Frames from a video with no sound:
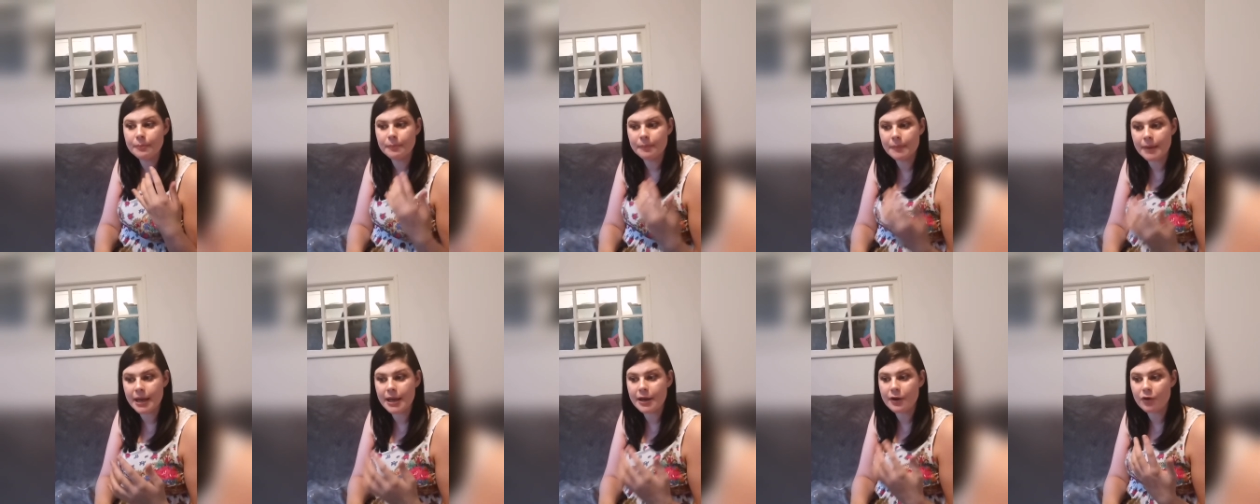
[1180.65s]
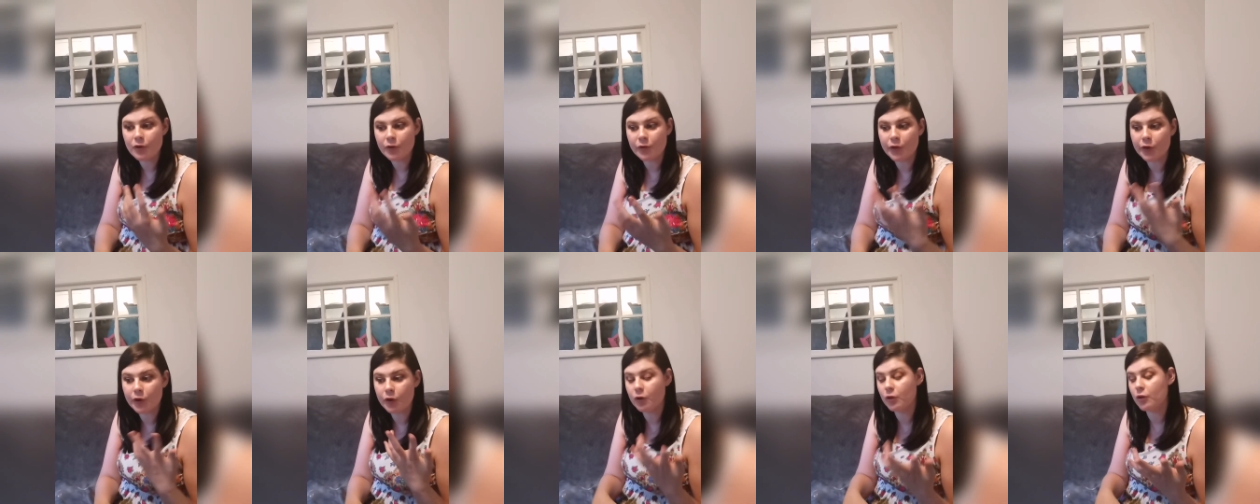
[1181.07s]
make
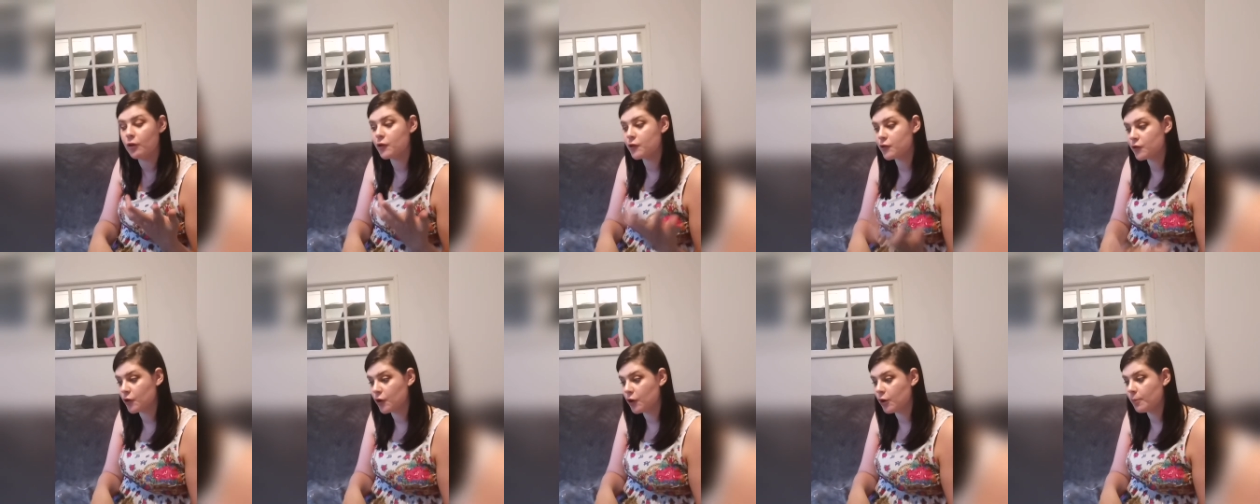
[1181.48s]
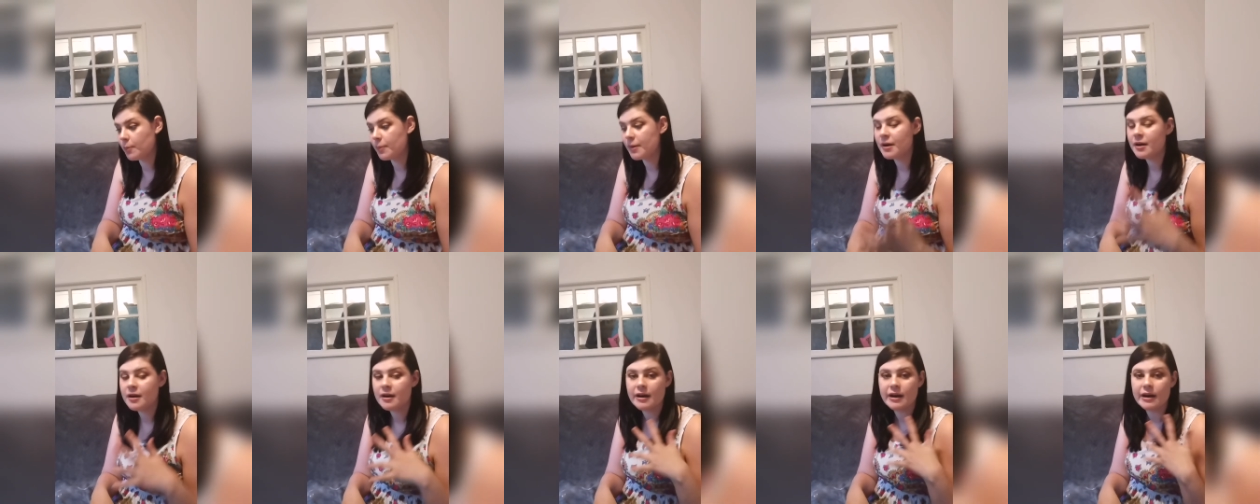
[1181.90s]
other colours
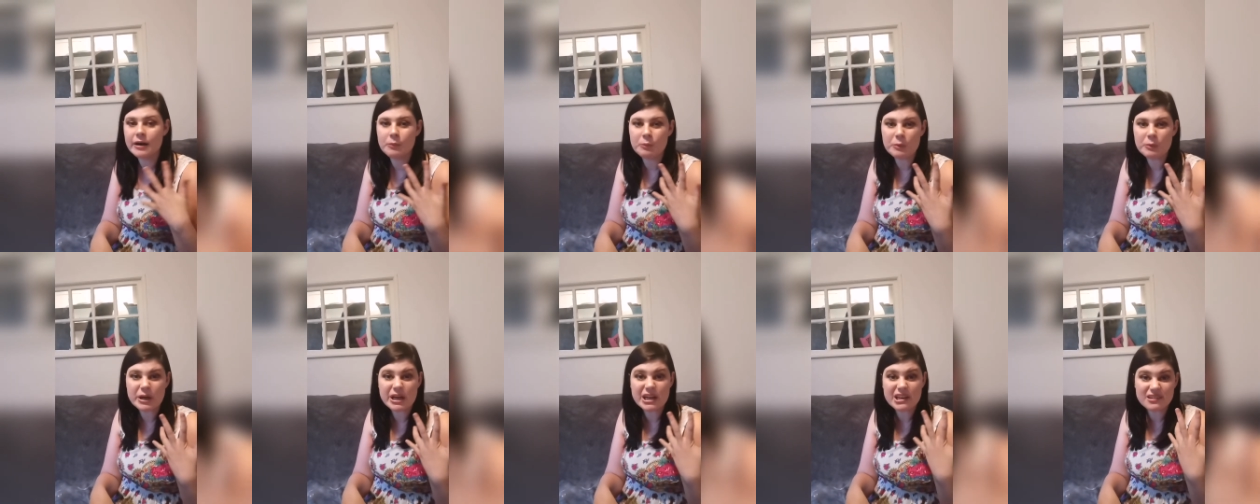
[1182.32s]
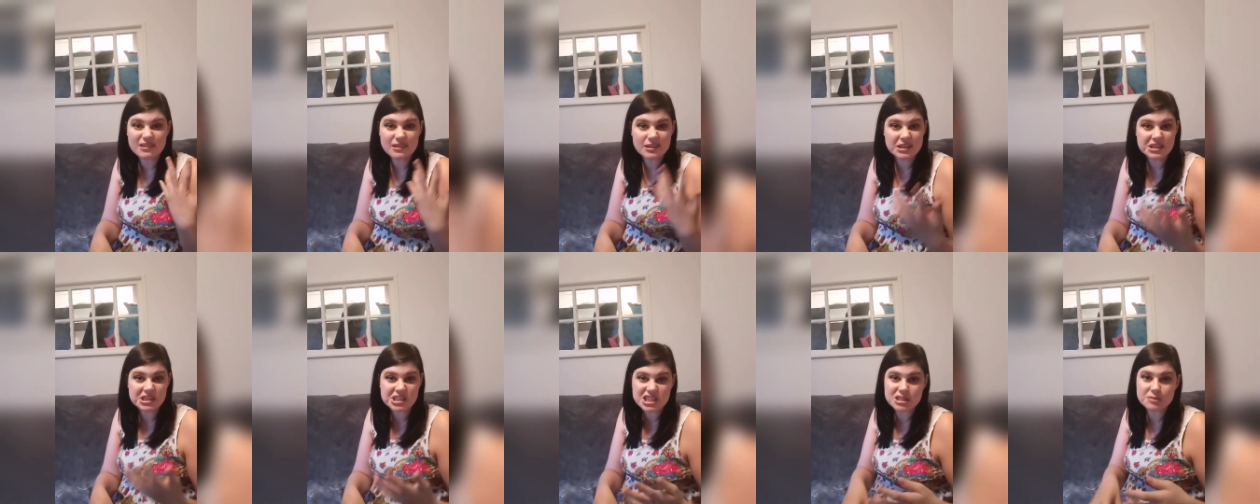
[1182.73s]
up and we can
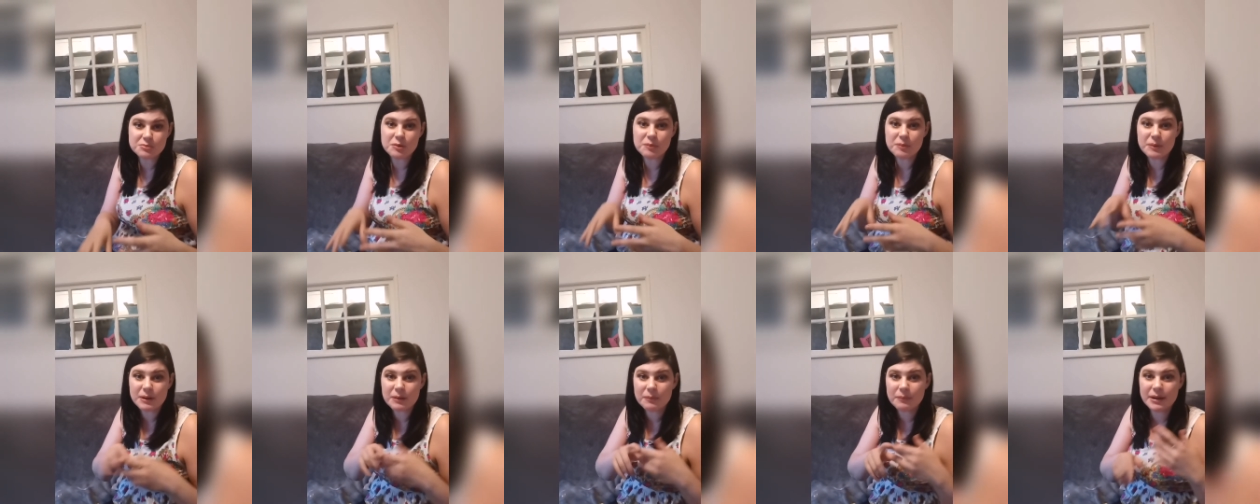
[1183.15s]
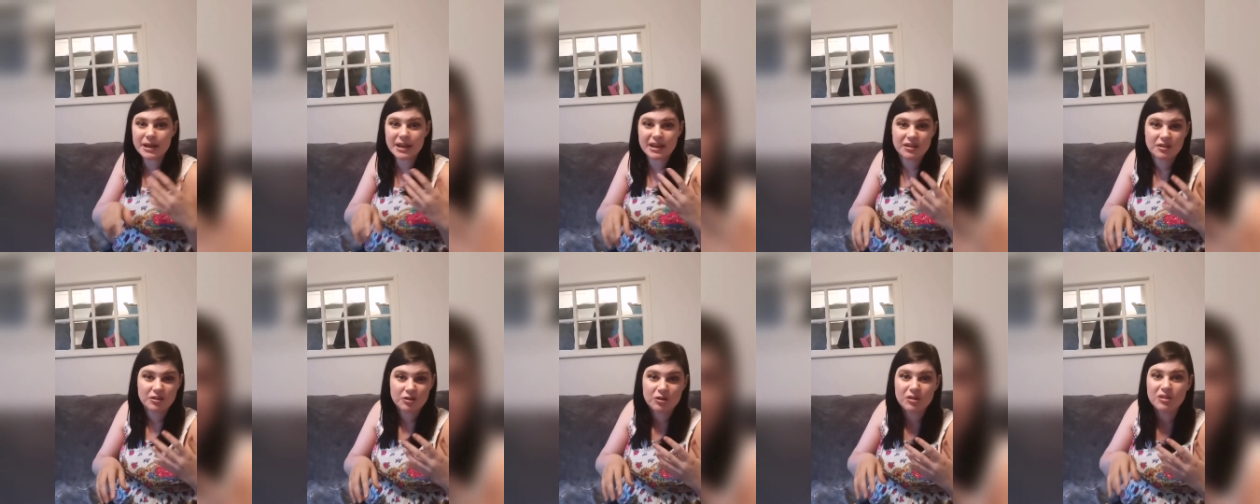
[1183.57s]
teach him about
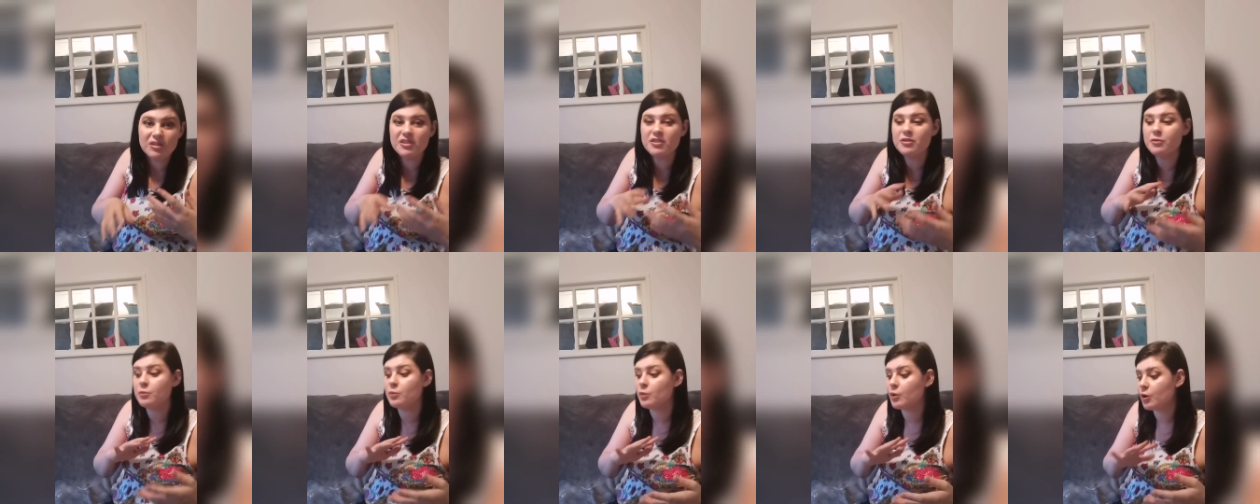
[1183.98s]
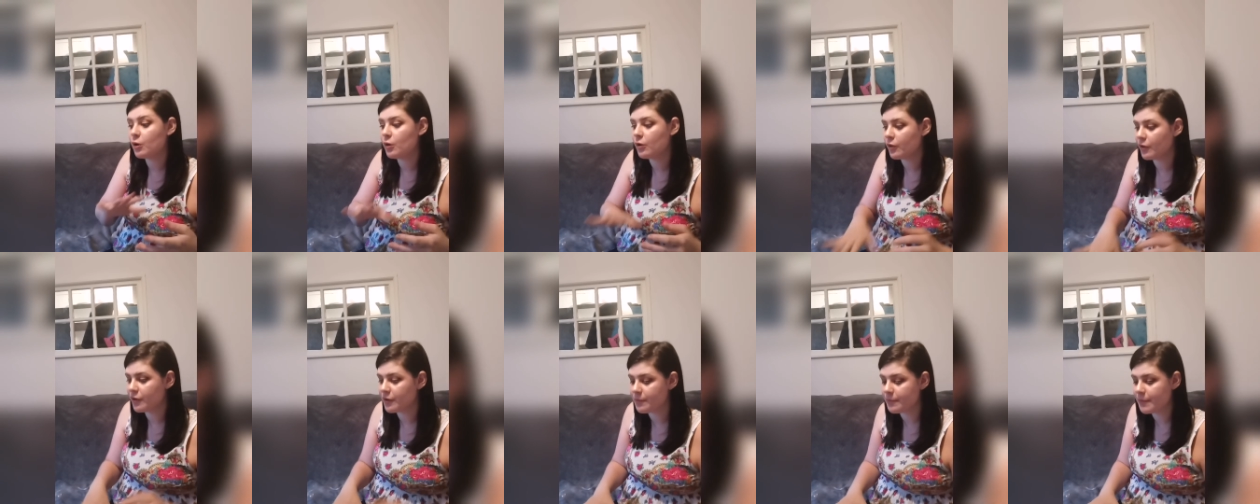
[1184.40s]
making colours and what
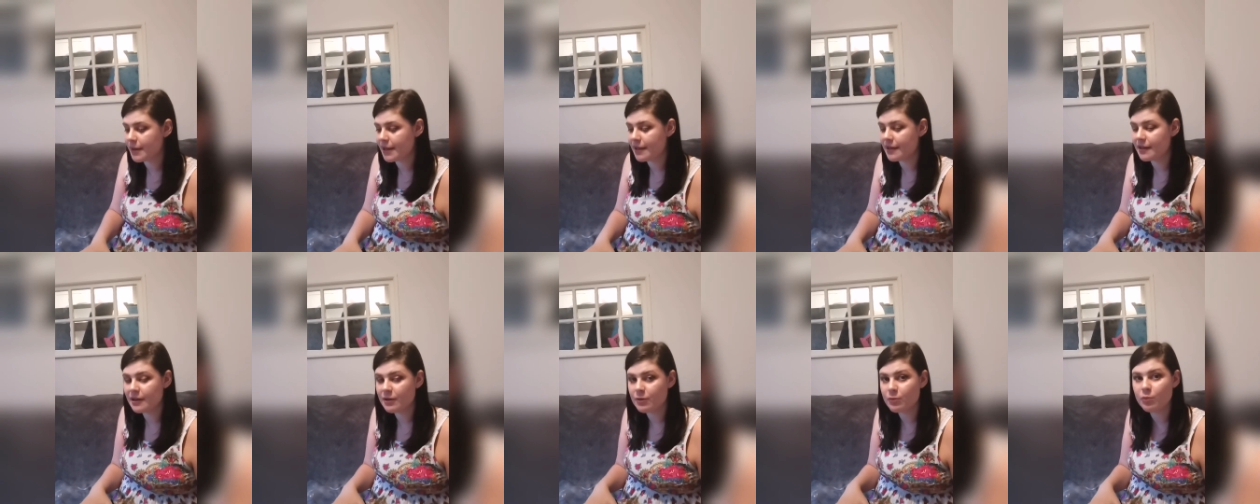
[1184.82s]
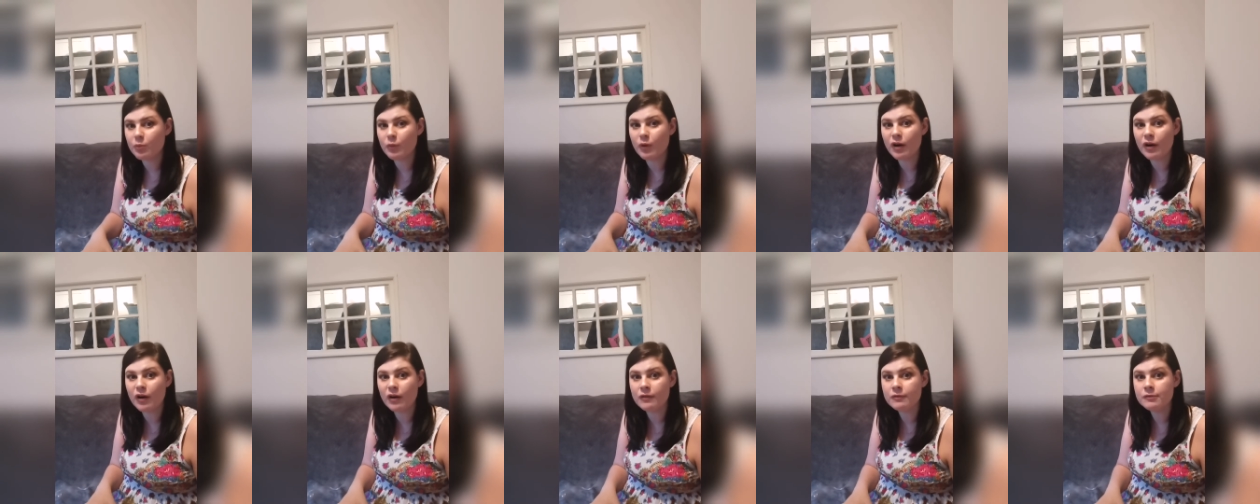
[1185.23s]
colours make
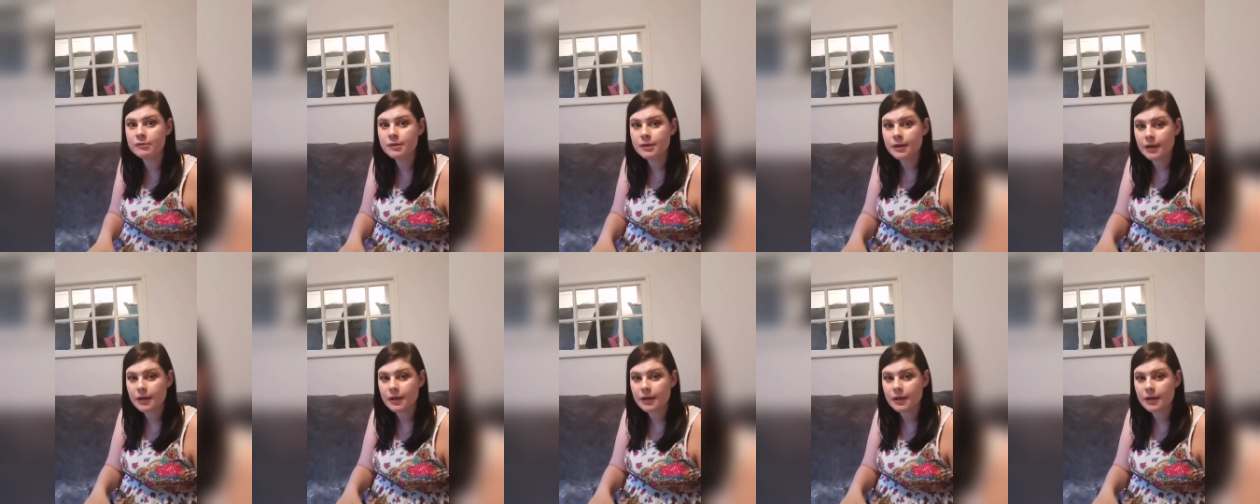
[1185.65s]
what